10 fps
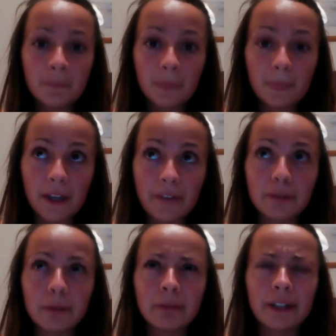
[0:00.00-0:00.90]
you have to be
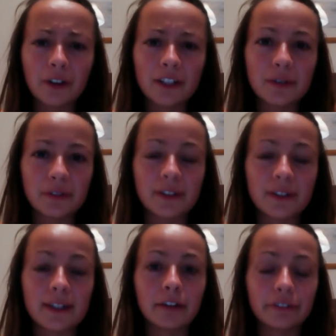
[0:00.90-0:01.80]
really honest with
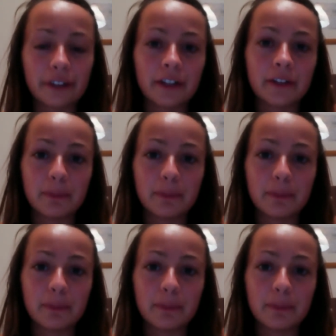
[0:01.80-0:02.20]
yourself and